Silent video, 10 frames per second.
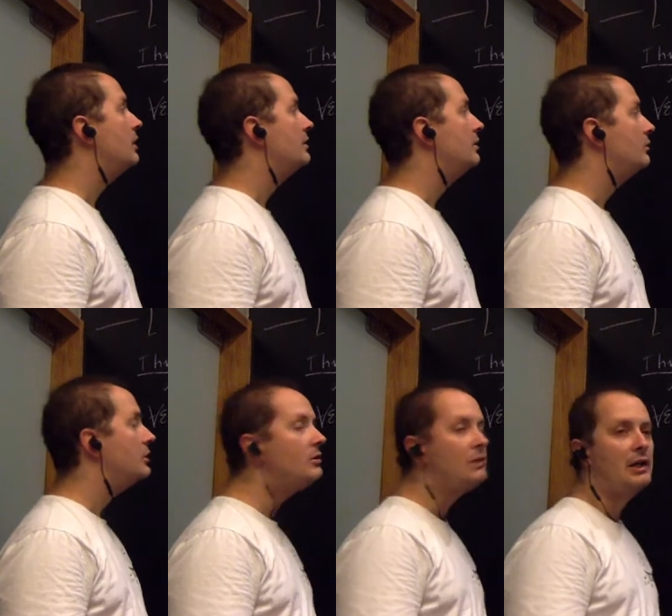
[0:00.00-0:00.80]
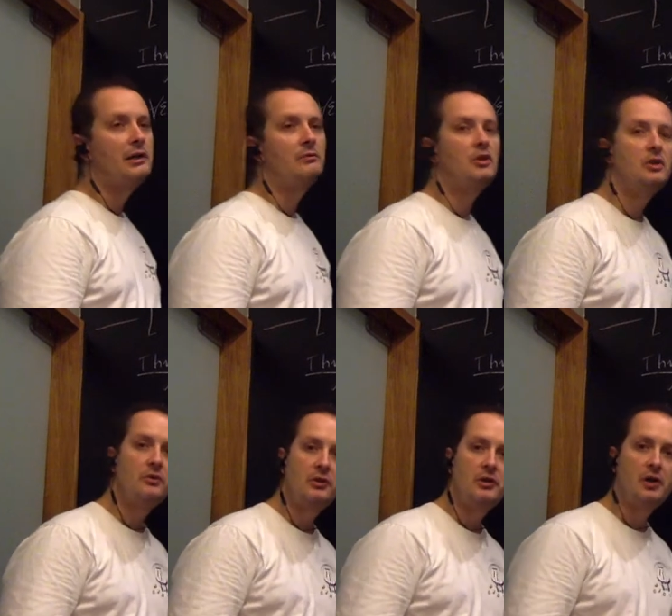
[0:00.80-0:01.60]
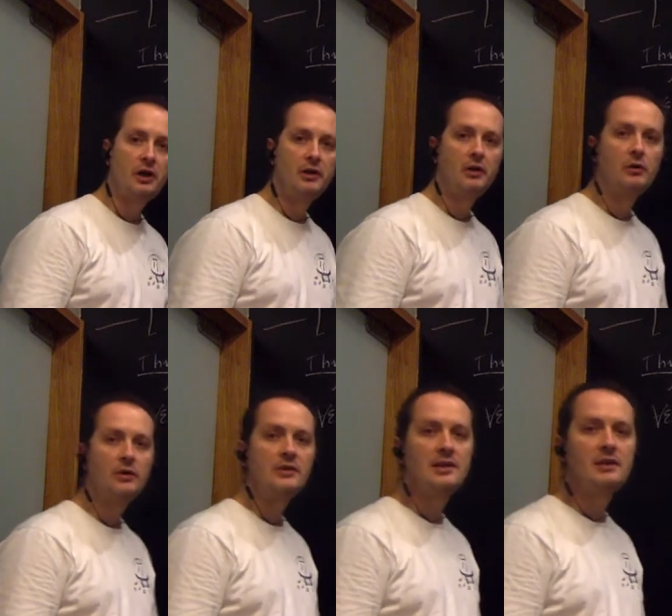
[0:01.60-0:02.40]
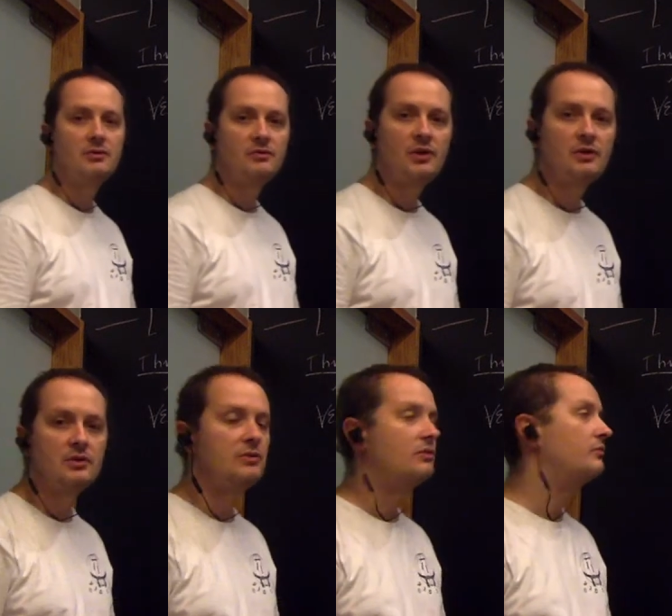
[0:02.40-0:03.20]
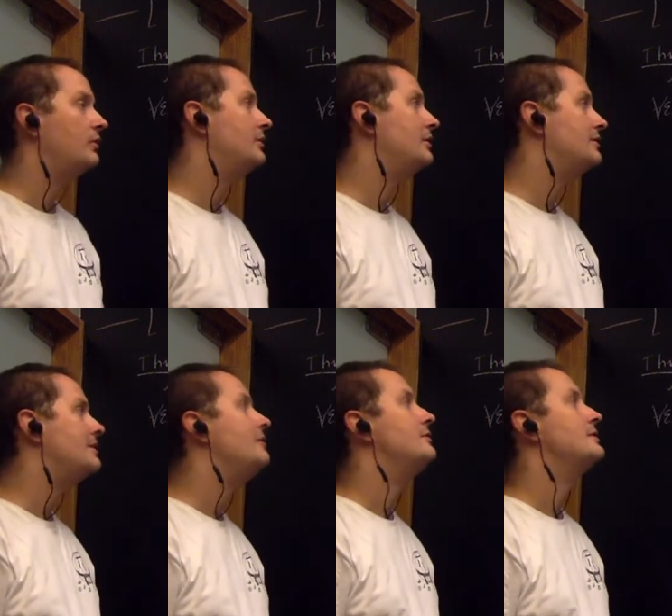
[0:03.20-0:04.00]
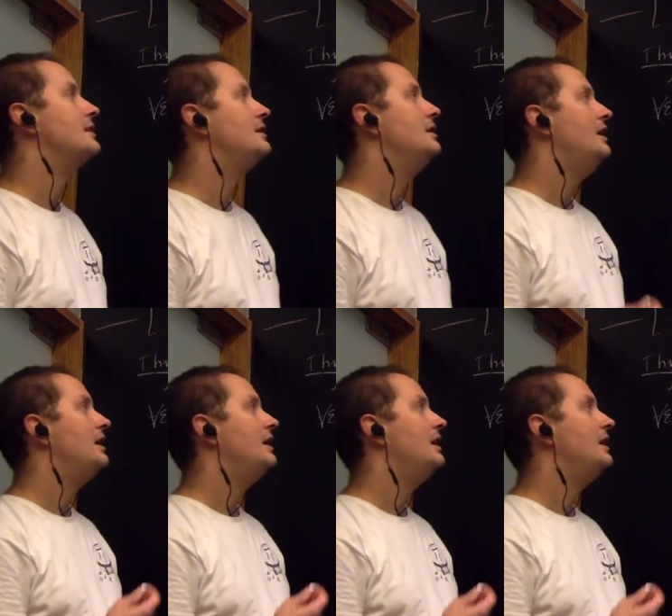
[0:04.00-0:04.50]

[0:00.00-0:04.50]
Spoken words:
at the real line, we know that not all continuous functions are uniformly continuous. Say